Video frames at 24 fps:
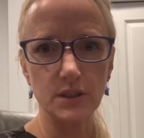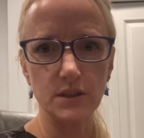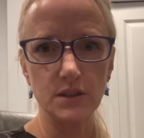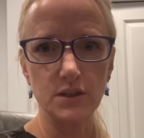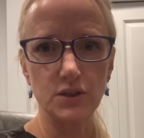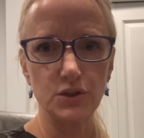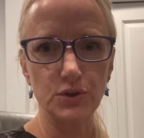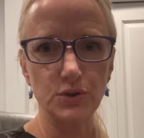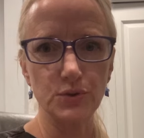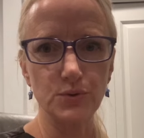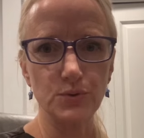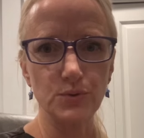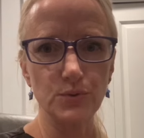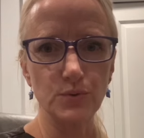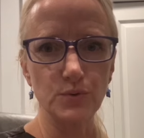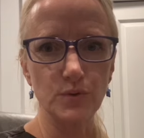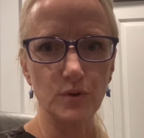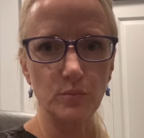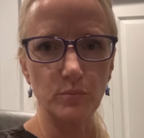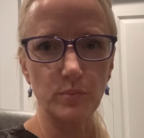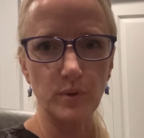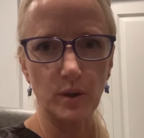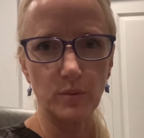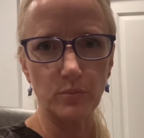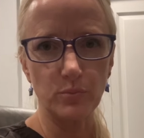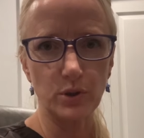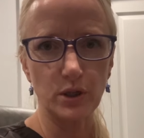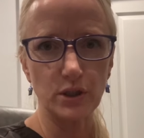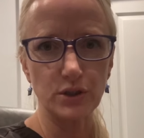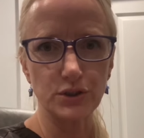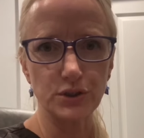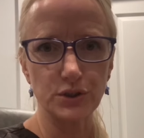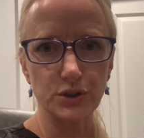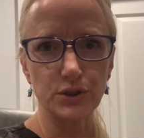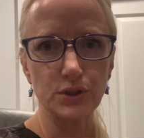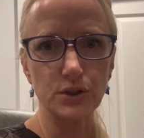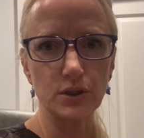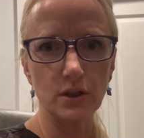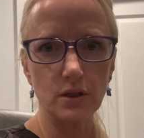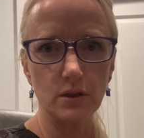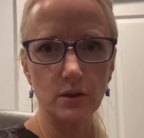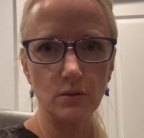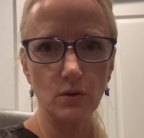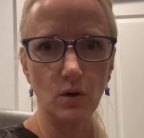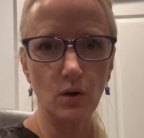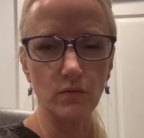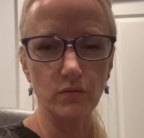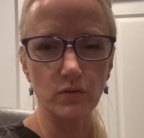do the blood pressure
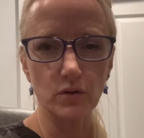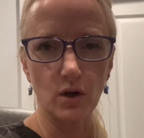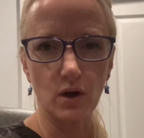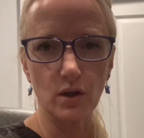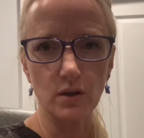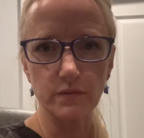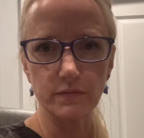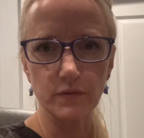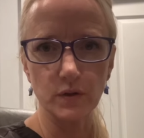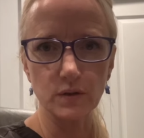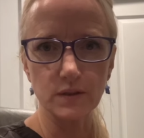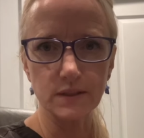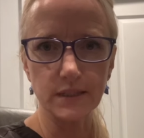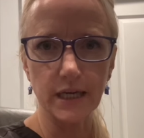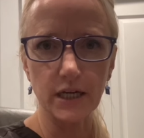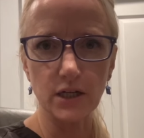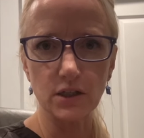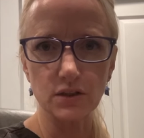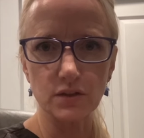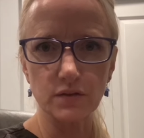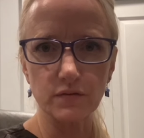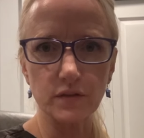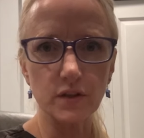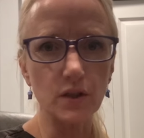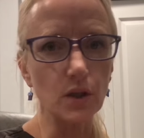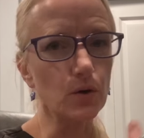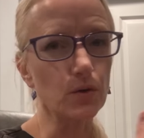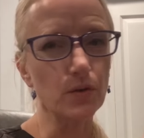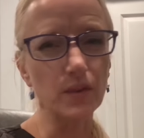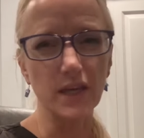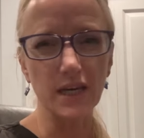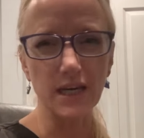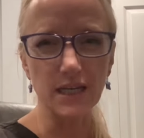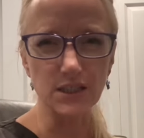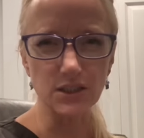over all of those layers of clothing.